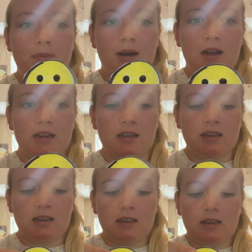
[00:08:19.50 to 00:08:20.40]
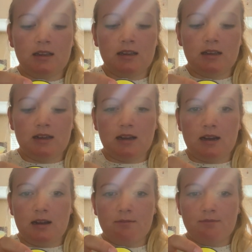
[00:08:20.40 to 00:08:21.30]
body.
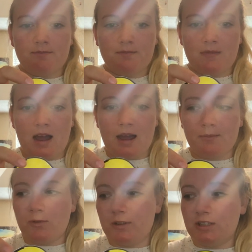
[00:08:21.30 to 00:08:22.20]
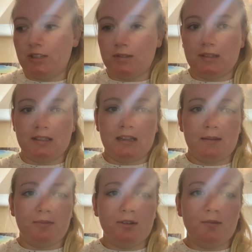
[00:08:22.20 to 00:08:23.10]
I'm going to use a
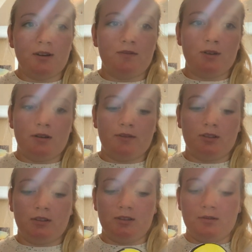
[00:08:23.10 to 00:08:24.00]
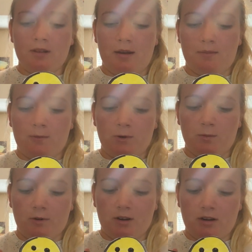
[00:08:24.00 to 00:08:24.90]
stapler, but if you have glue, that would
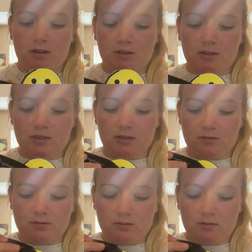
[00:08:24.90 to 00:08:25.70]
work too.